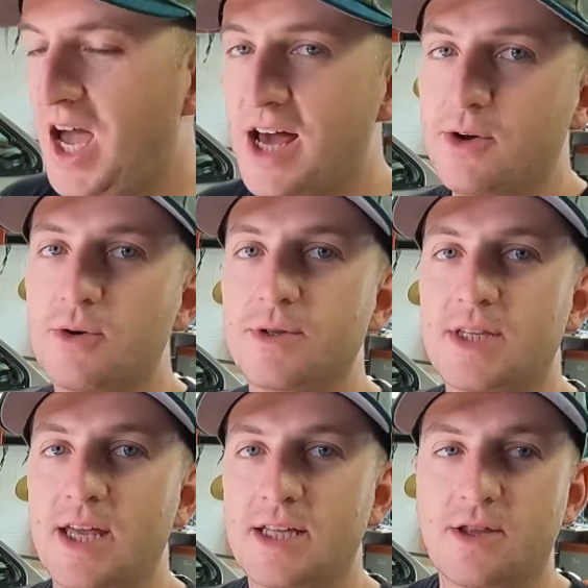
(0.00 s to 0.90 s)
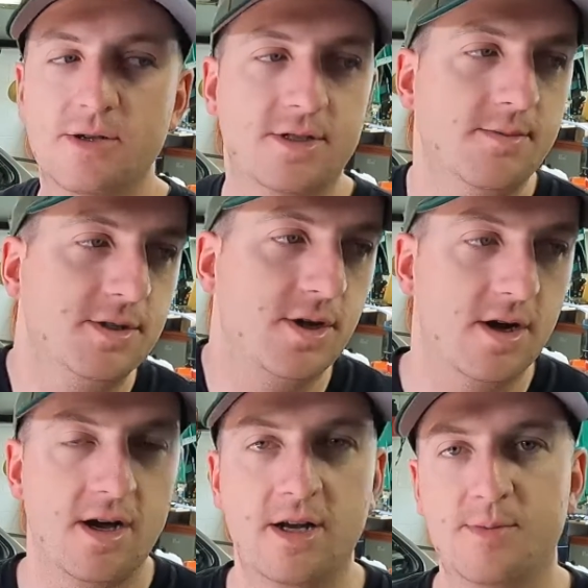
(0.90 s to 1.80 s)
I don't think those numbers
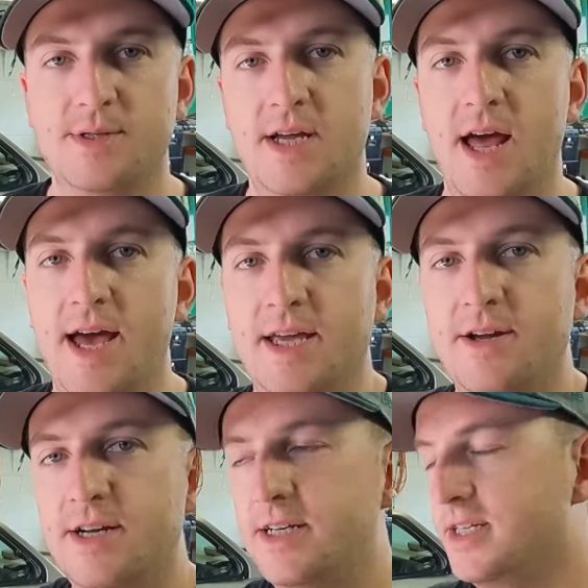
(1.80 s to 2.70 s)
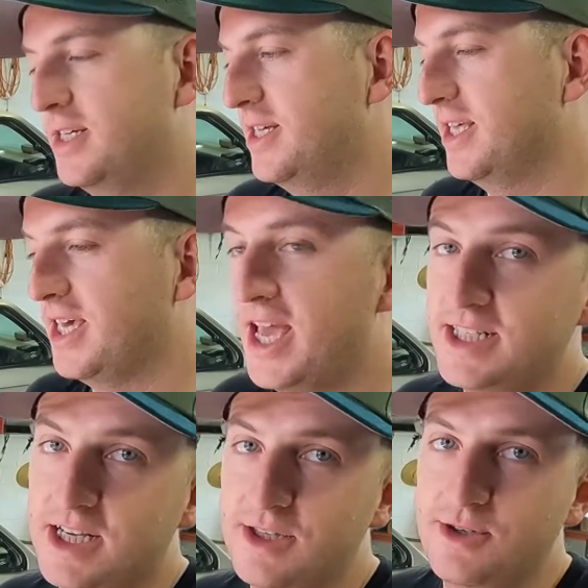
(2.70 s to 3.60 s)
are 100% accurate. The
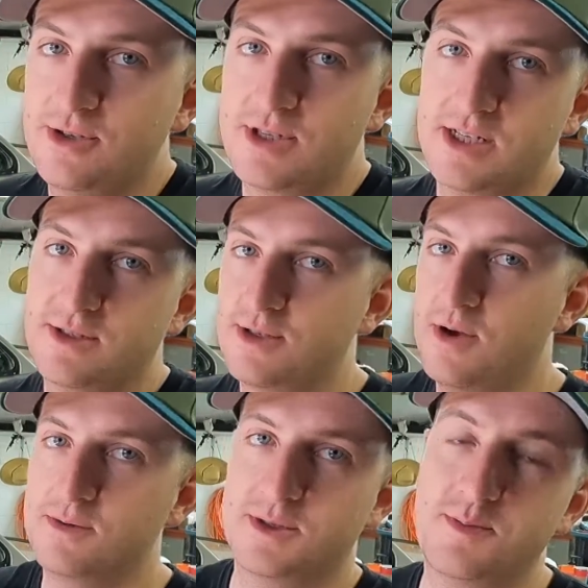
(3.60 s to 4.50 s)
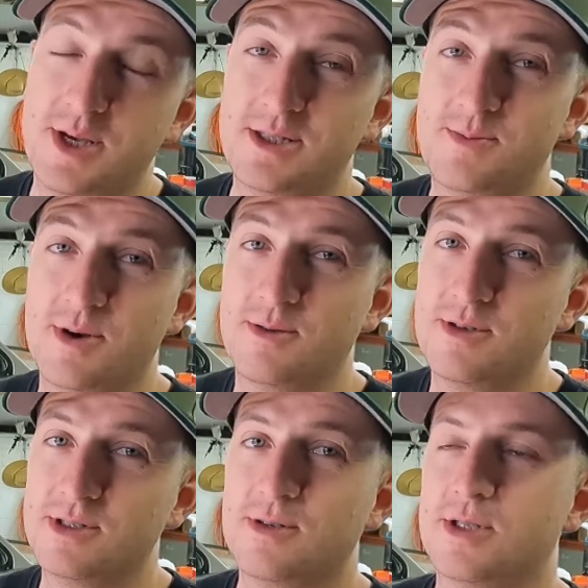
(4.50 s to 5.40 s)
gauge I used, as you saw, was a Pittsburgh
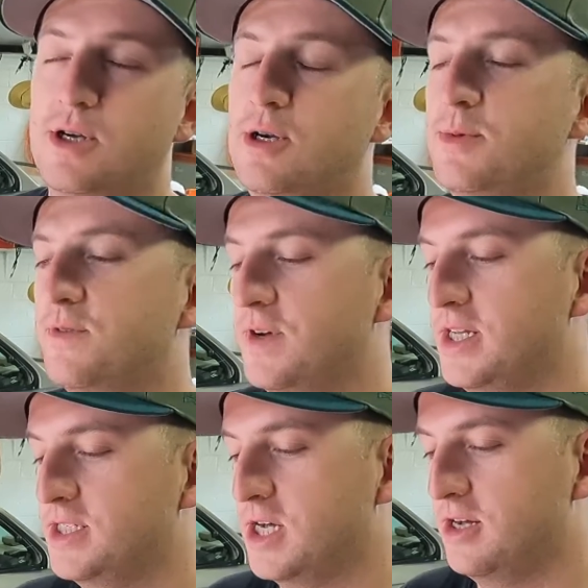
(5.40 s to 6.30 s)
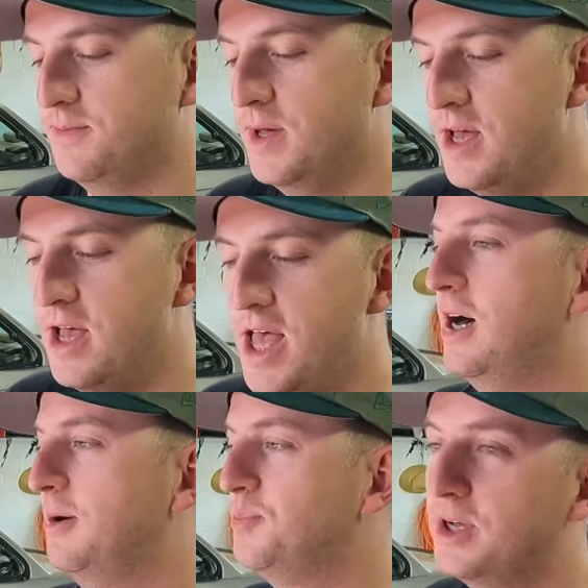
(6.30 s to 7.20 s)
one, so it's a Harbor Freight job.
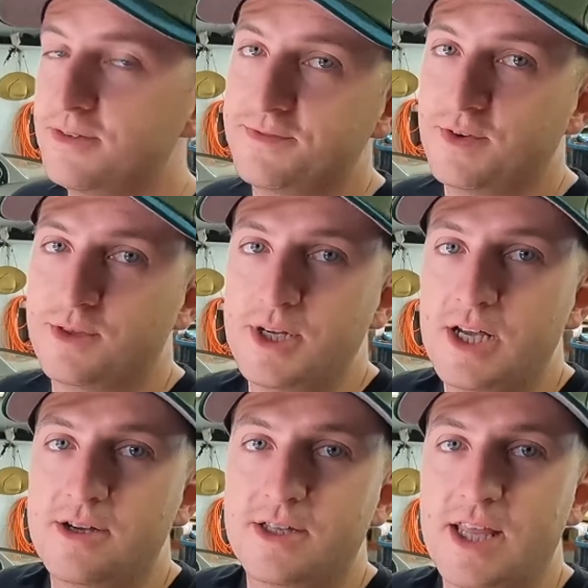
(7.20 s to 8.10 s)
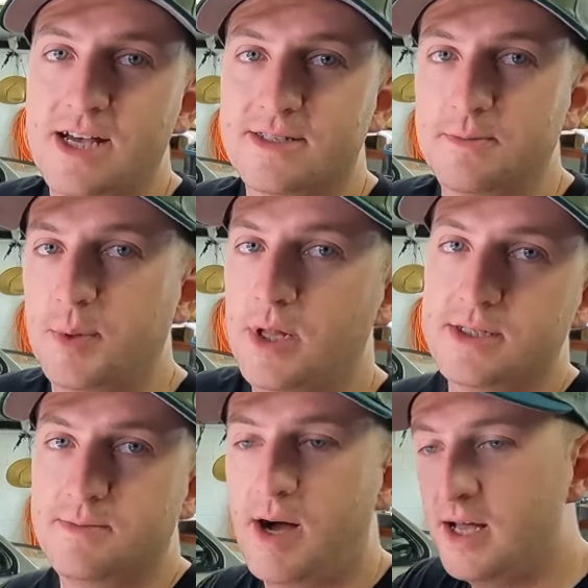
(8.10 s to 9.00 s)
But for 300,000
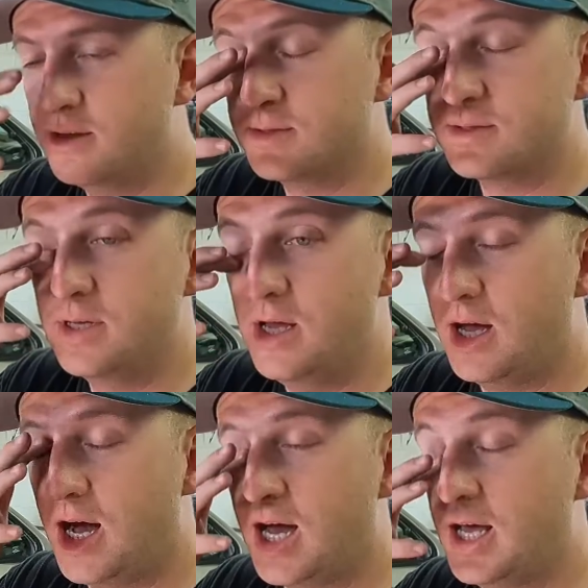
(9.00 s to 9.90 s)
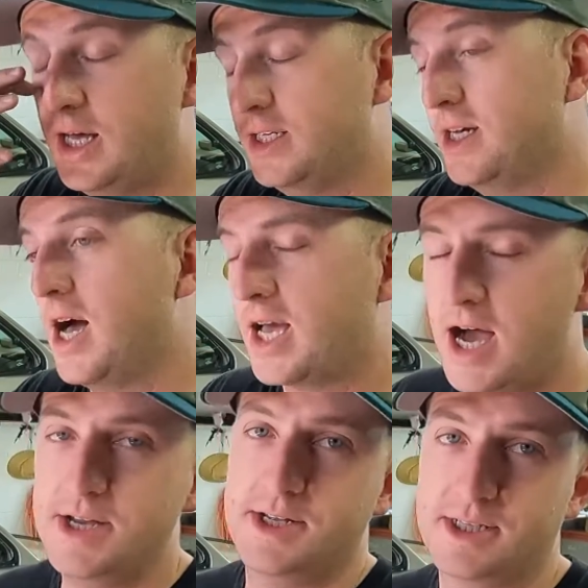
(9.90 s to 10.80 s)
plus miles, I
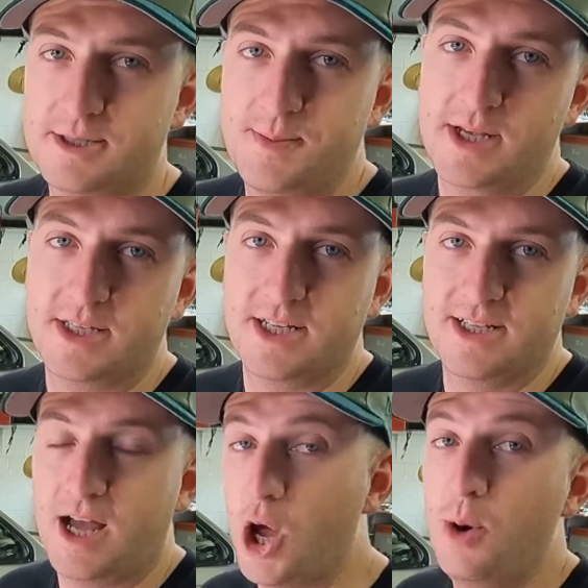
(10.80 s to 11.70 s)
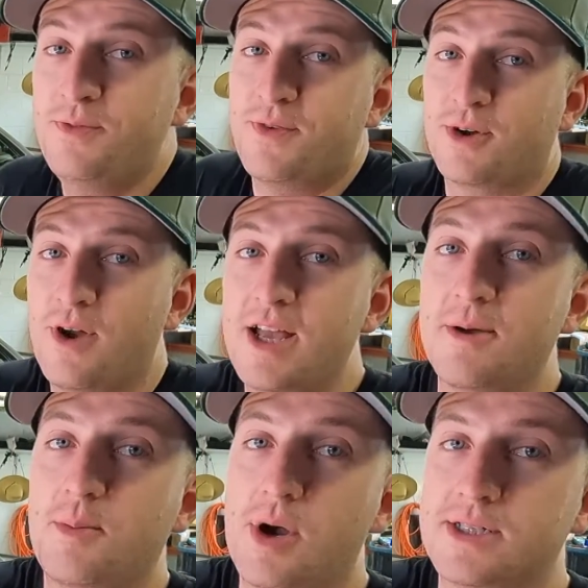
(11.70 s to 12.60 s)
kind of expected it. I hoped for great
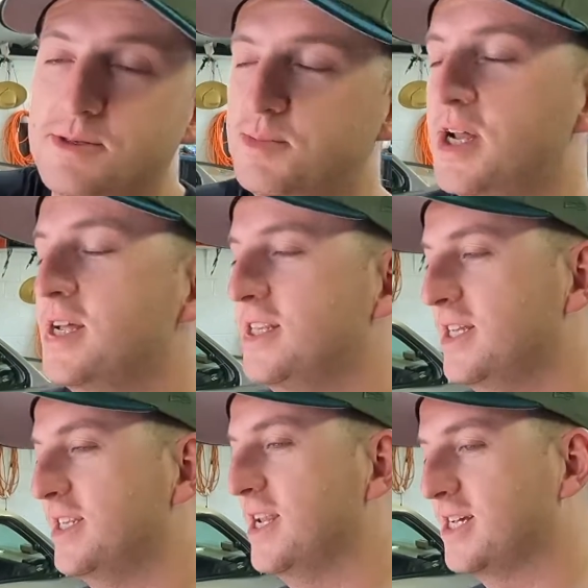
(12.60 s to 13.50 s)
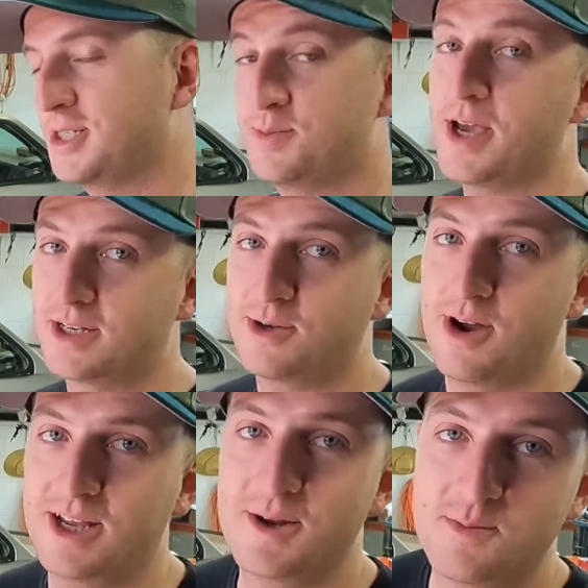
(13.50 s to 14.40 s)
compression, but I didn't expect
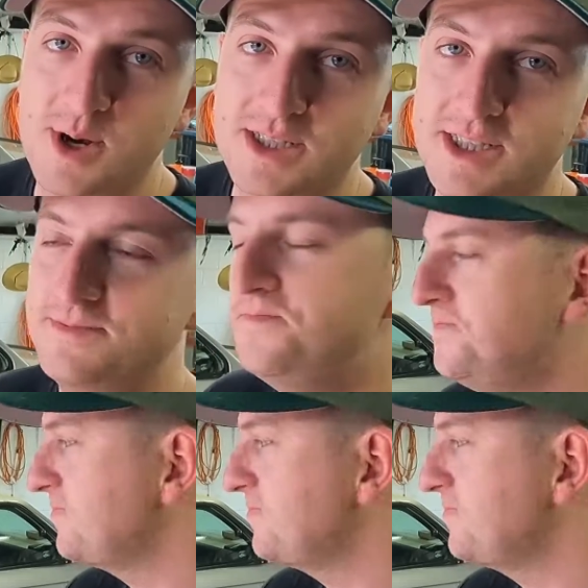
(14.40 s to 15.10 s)
great compression.